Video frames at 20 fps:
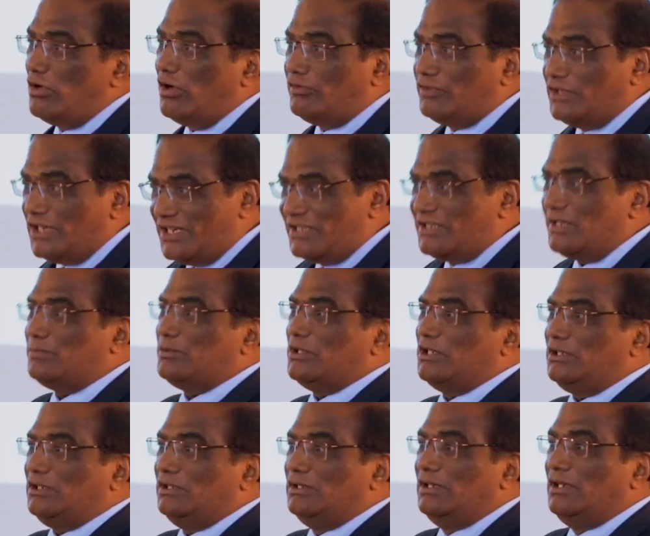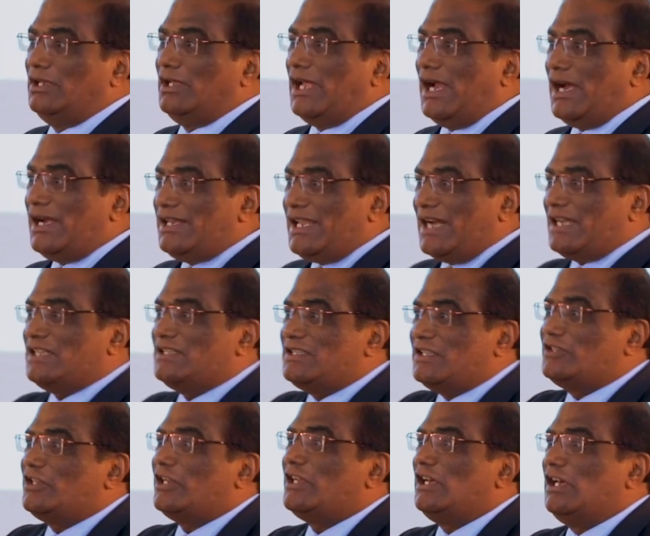of the receptor, and that is
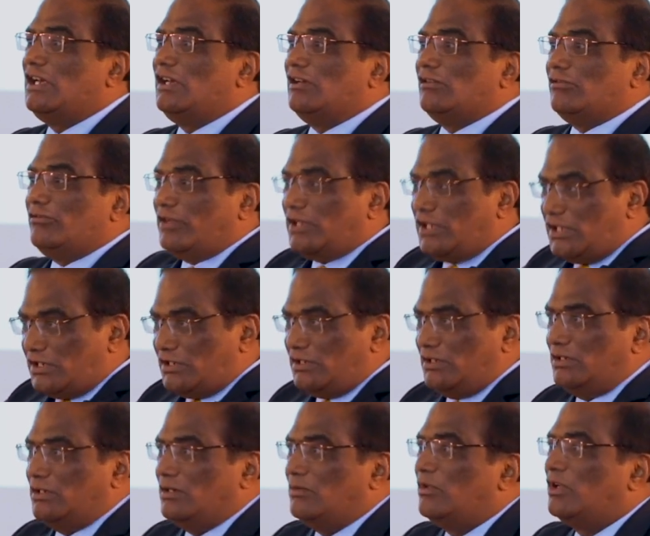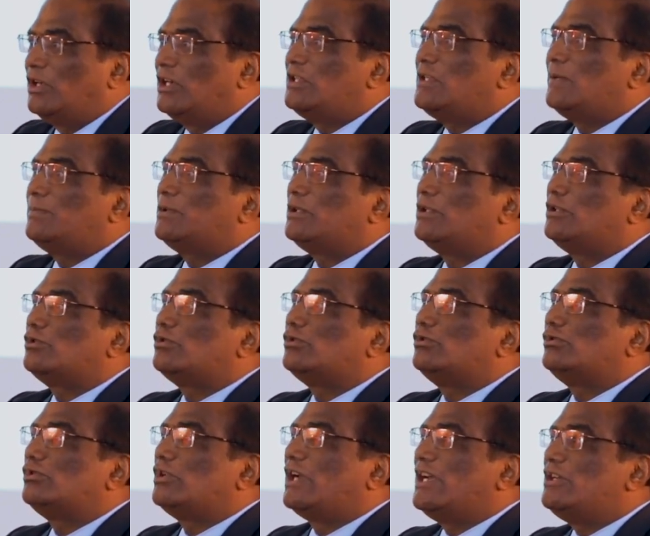the signal for the receptor
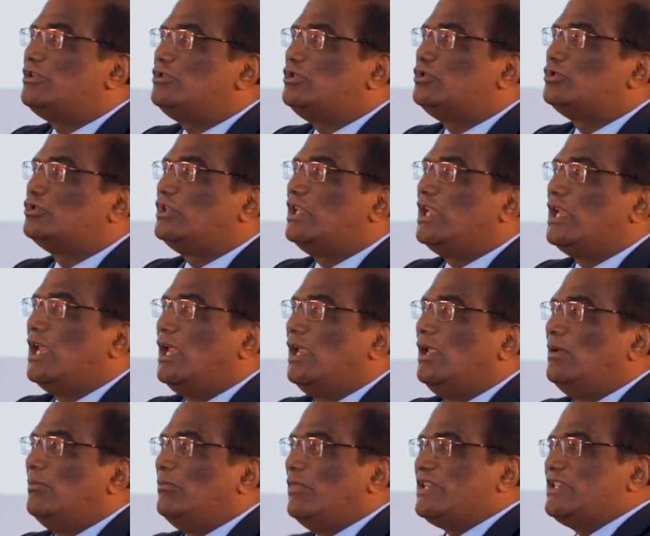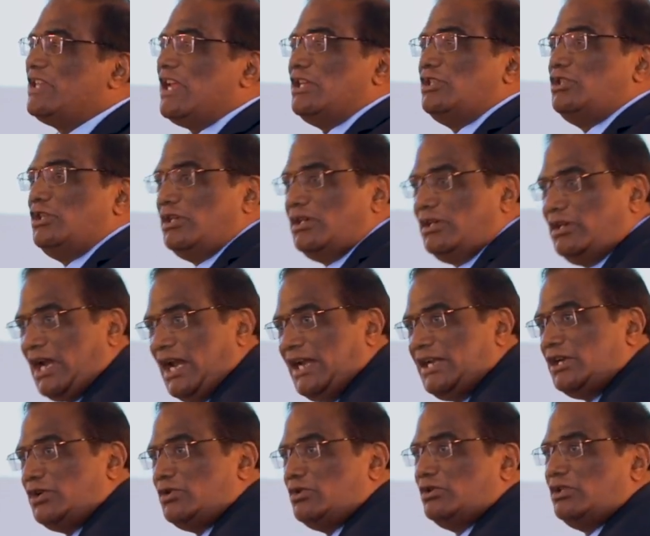to transduce the message
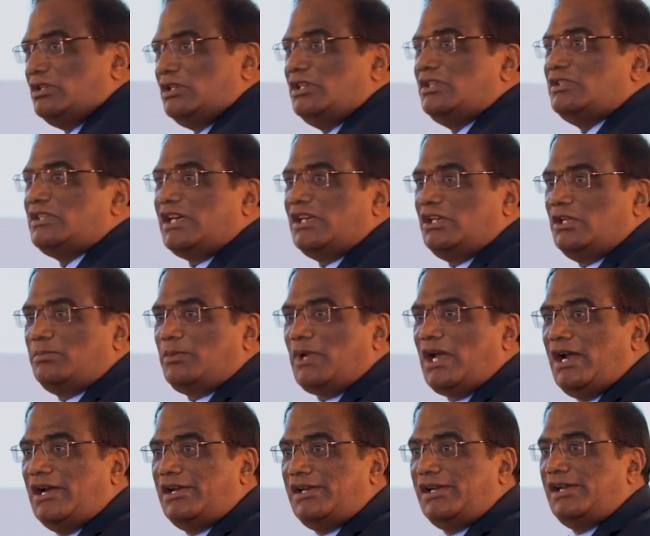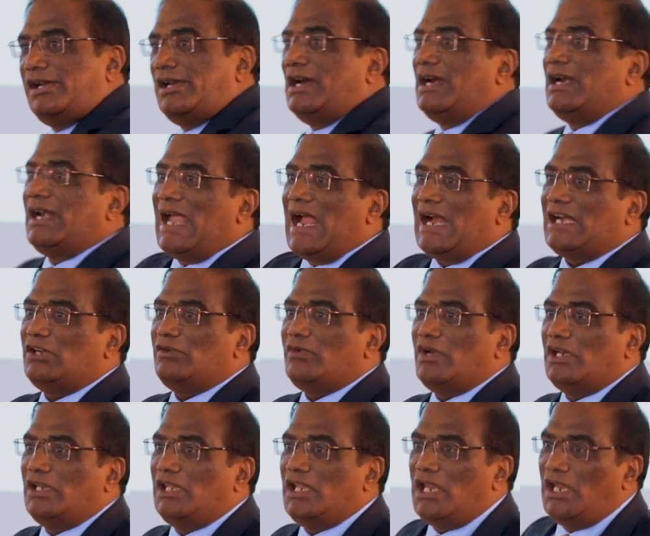right into the inside the plant and
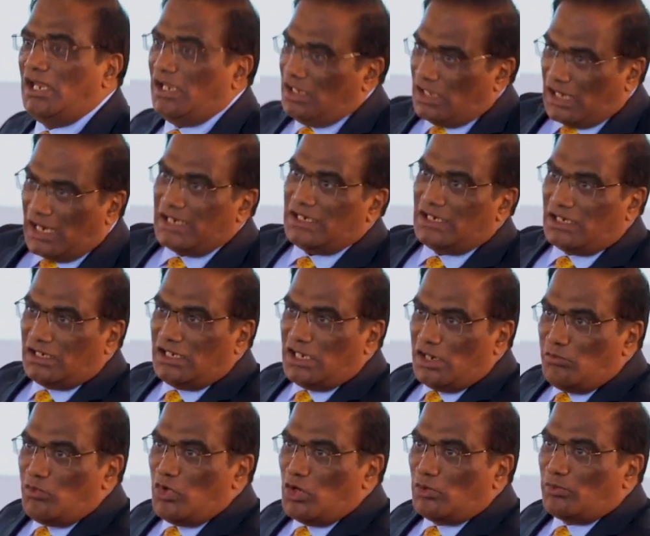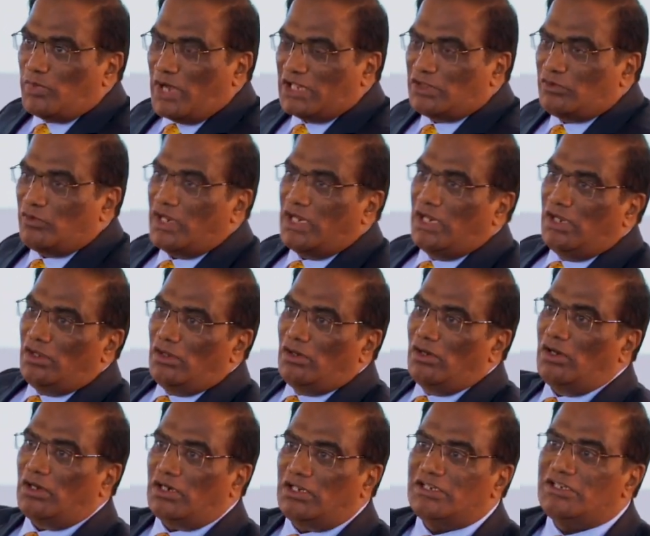activate either the immune pathway
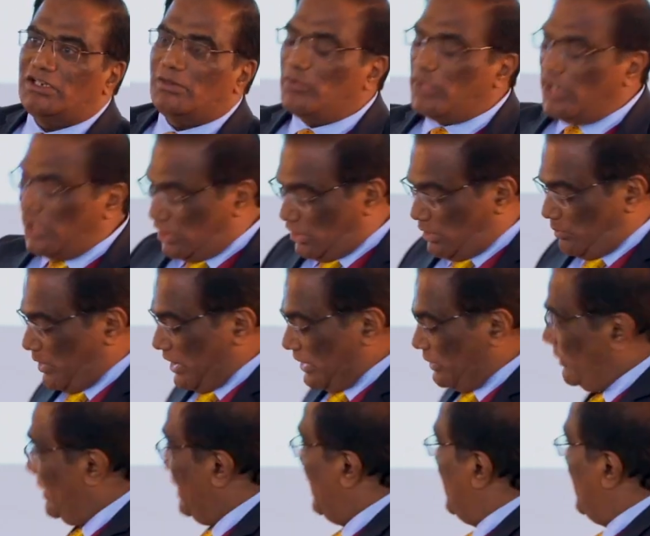or the symbiotic pathway.